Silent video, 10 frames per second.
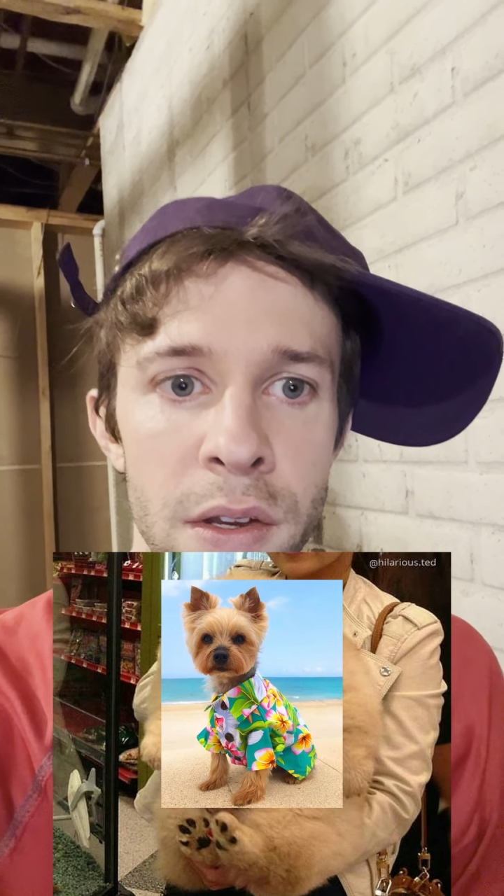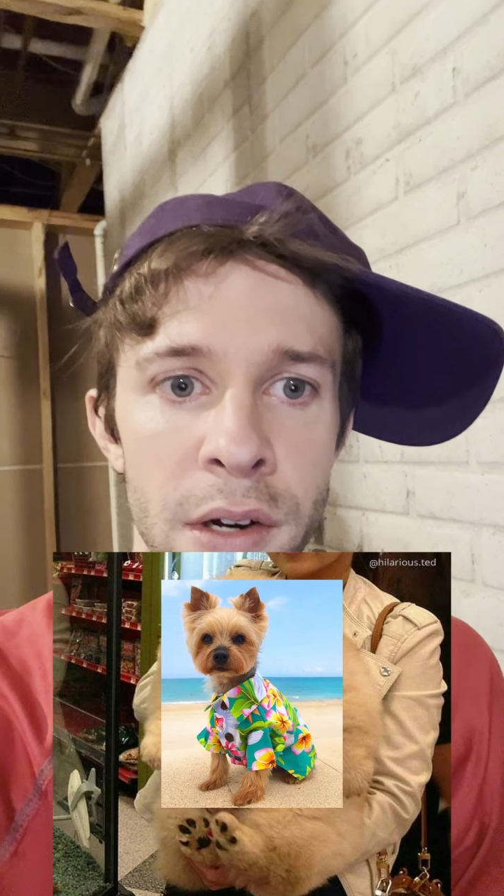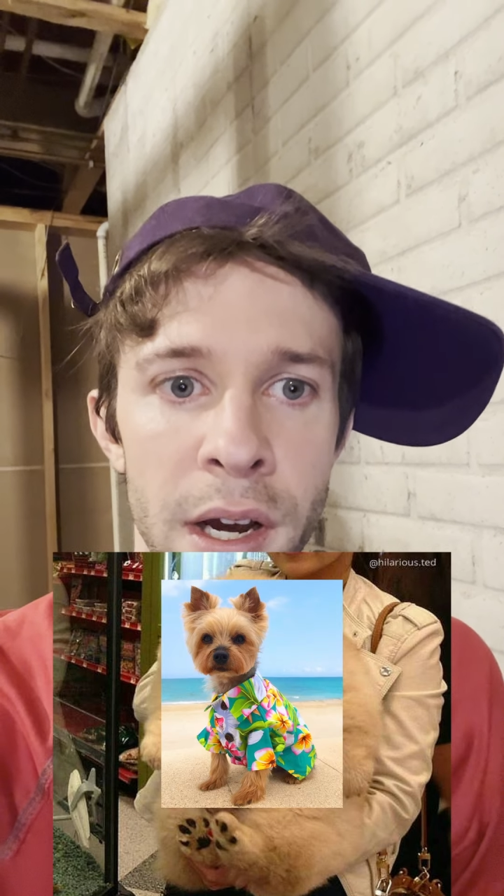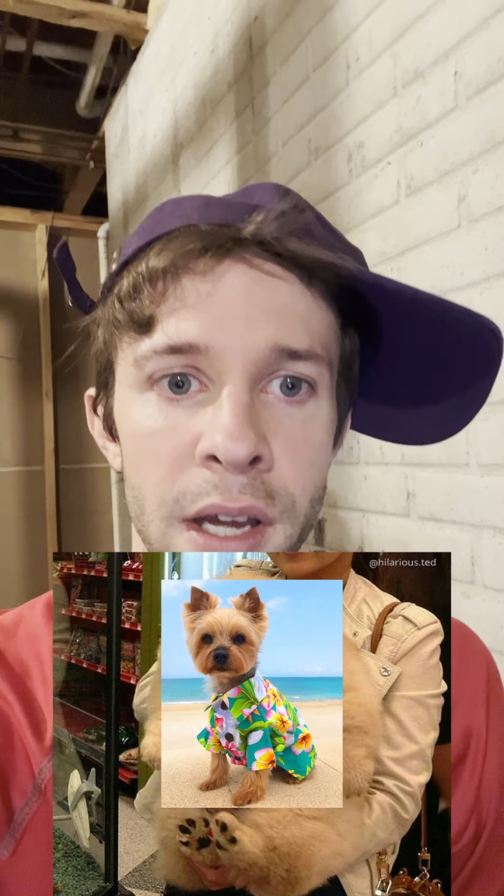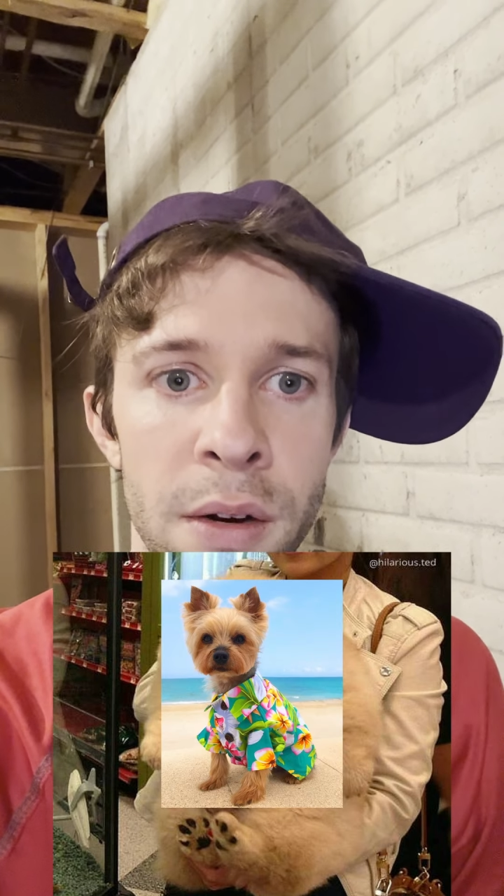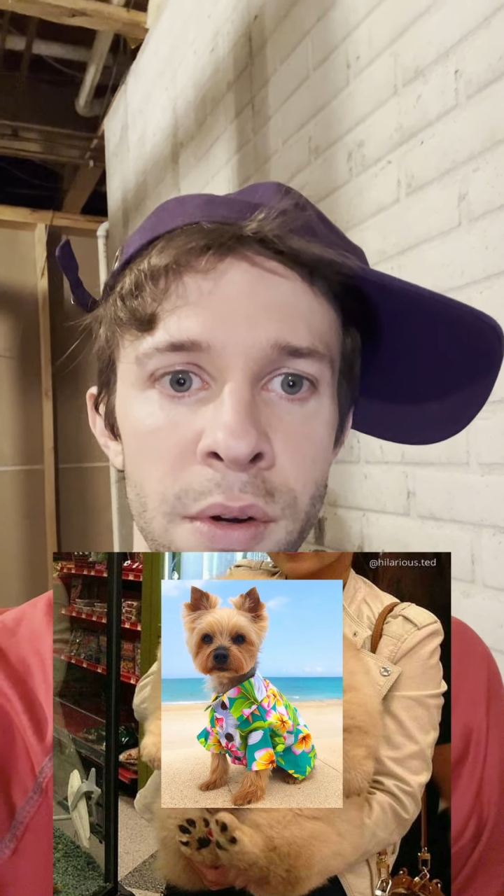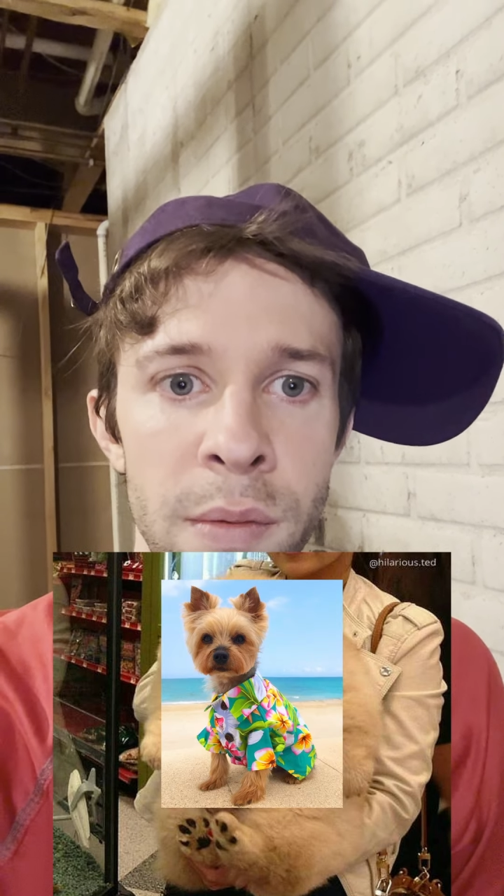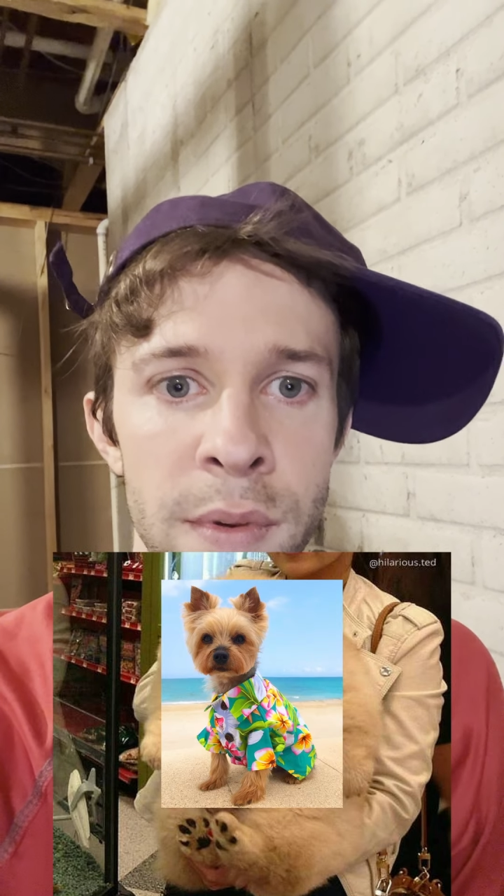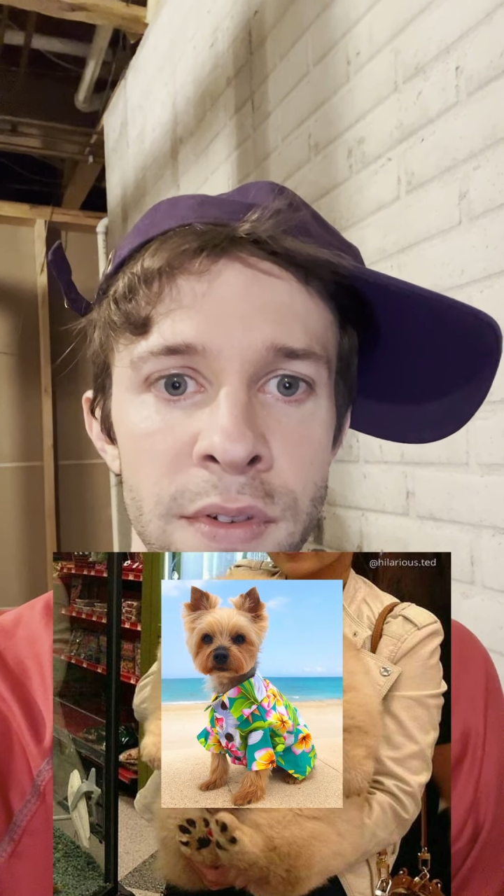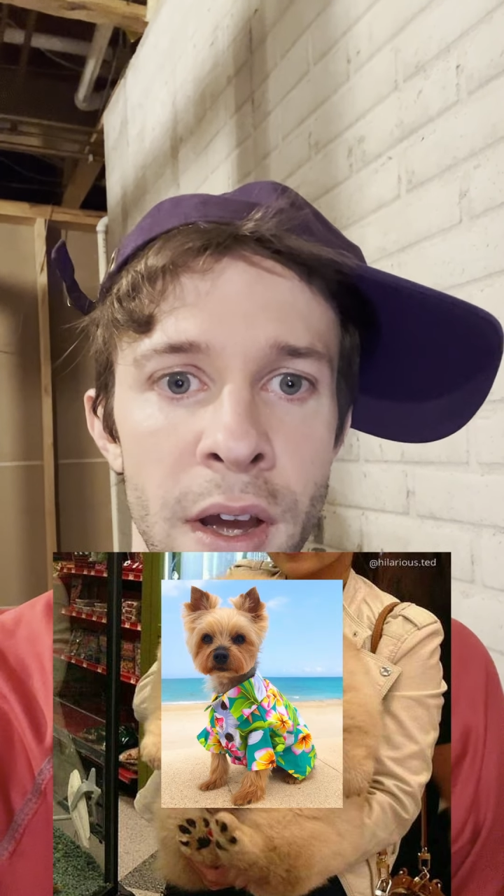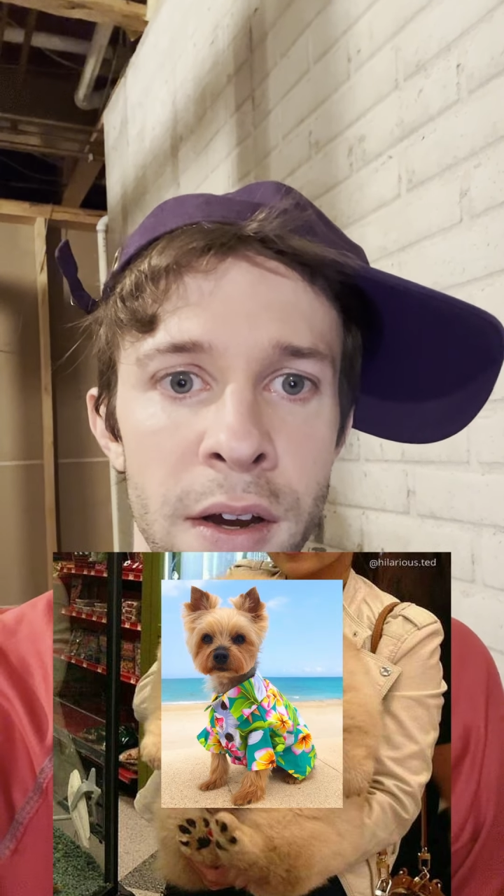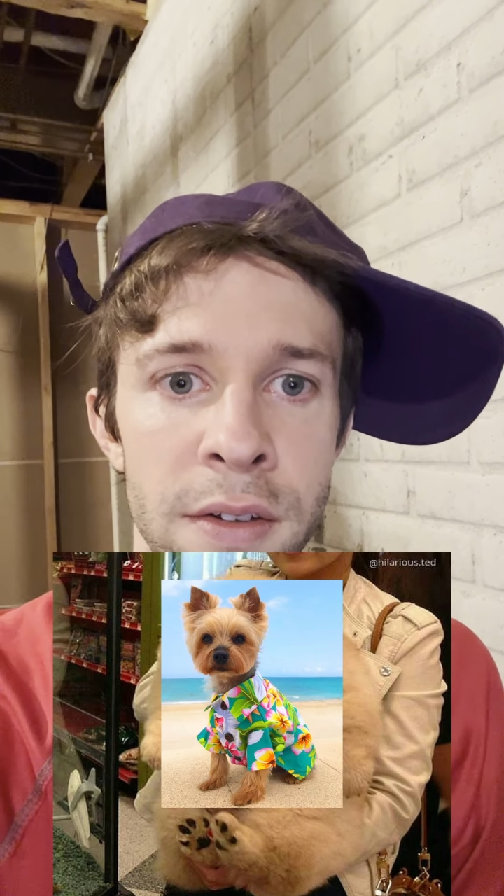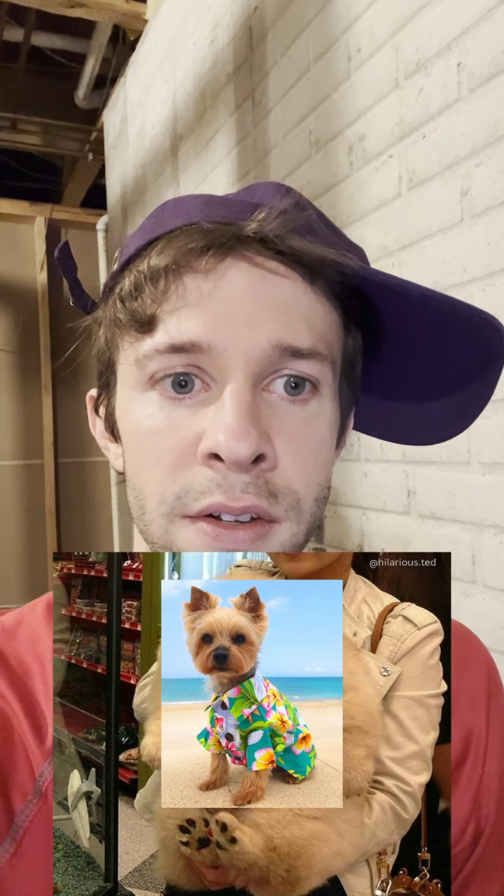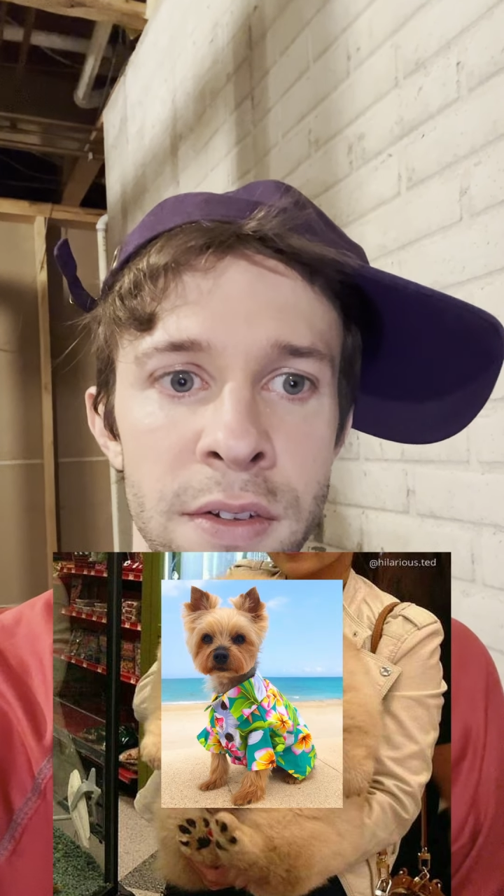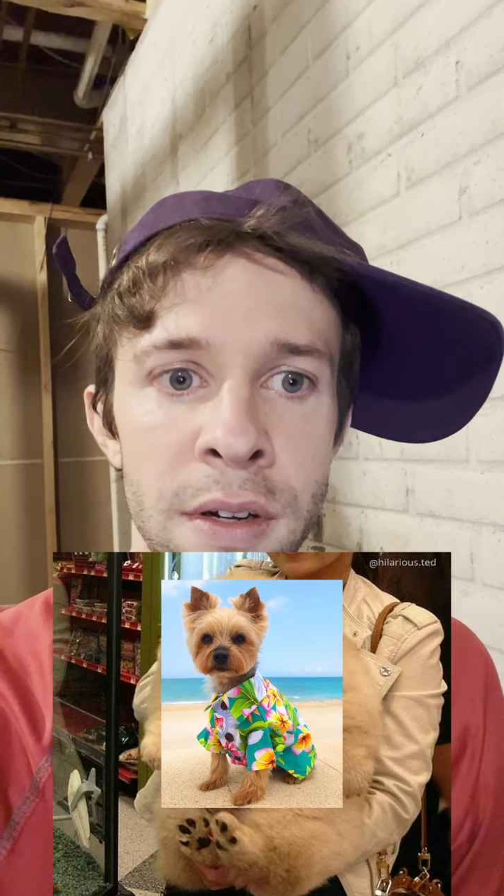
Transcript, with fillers: You're not gonna wanna miss out because it's